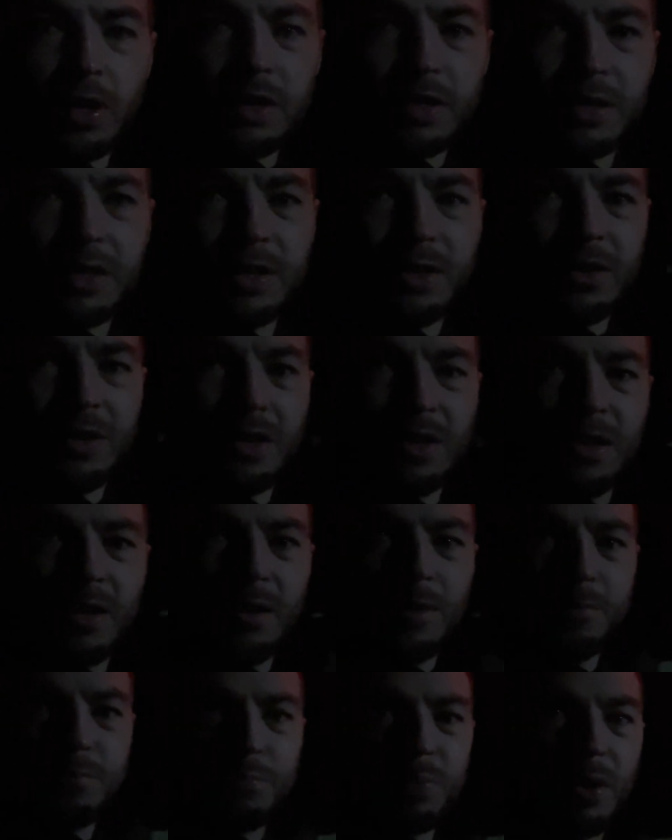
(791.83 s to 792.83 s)
in here,
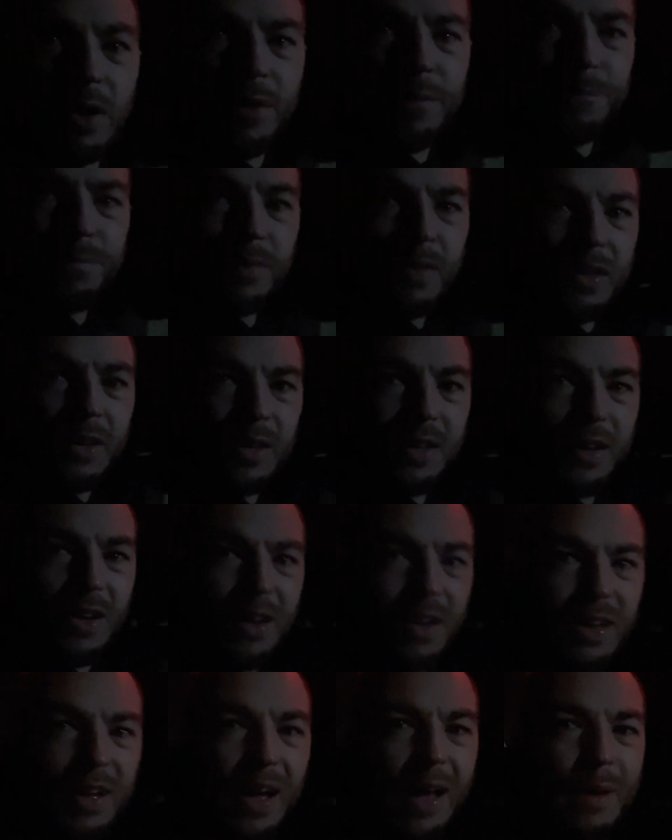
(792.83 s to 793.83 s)
but
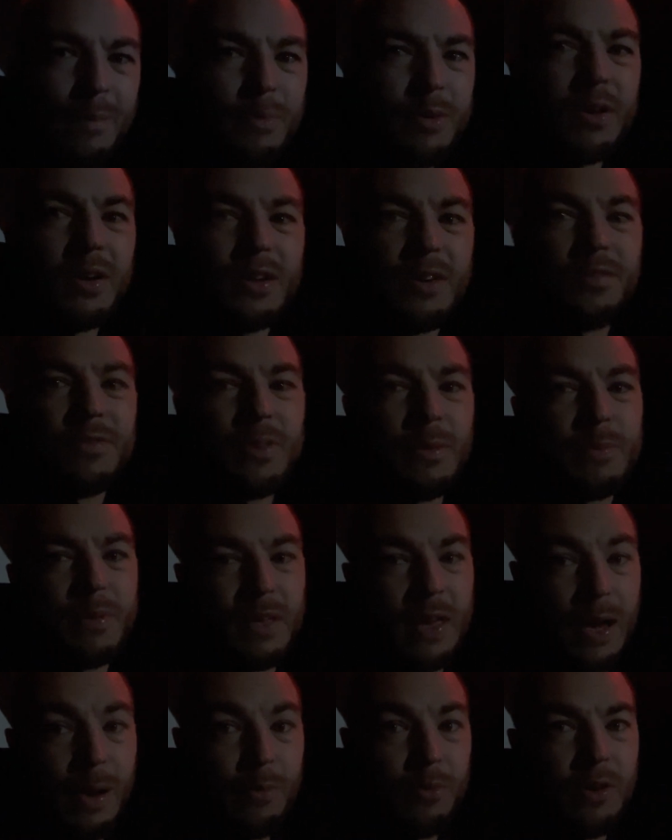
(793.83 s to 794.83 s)
I'm gonna flip the
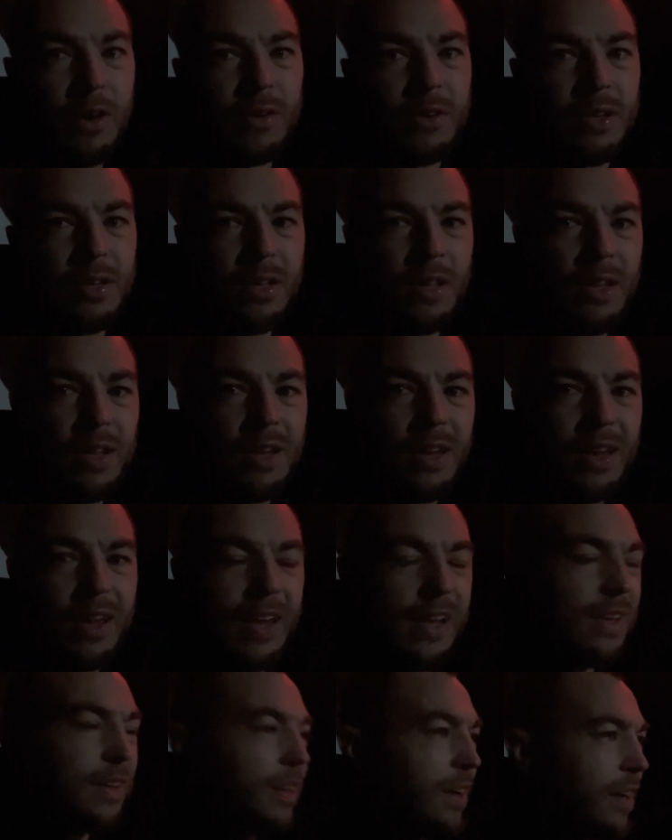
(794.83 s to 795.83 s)
camera around
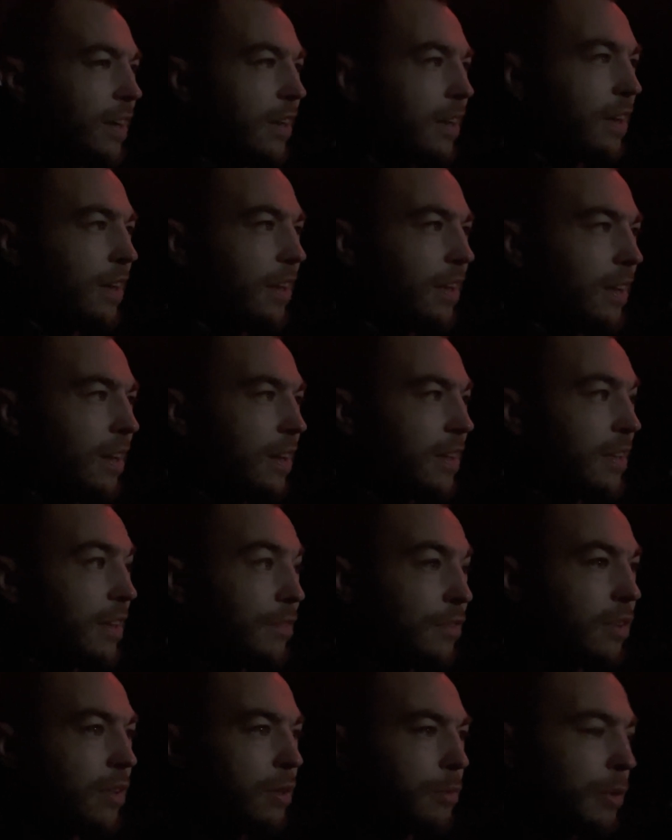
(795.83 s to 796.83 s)
and give
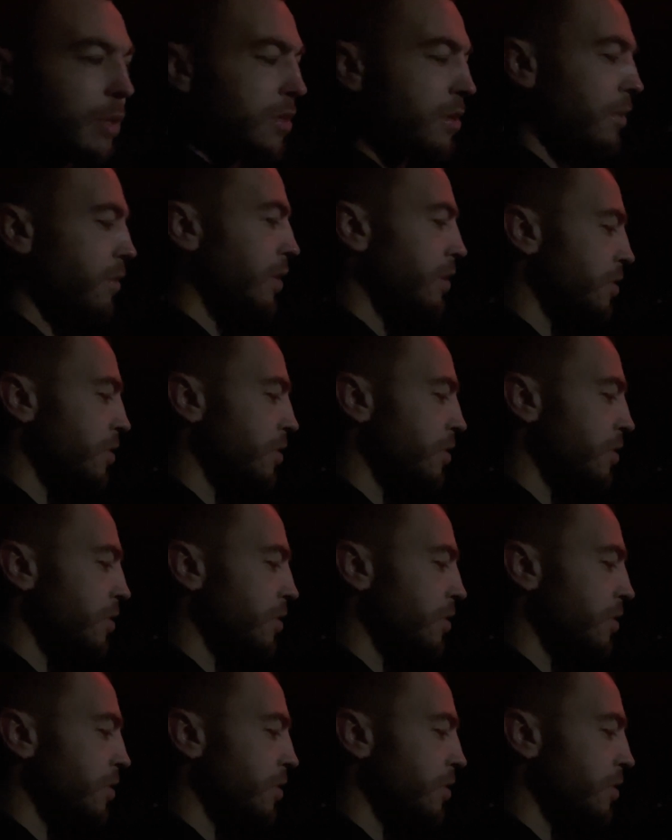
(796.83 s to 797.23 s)
you a little bit of something.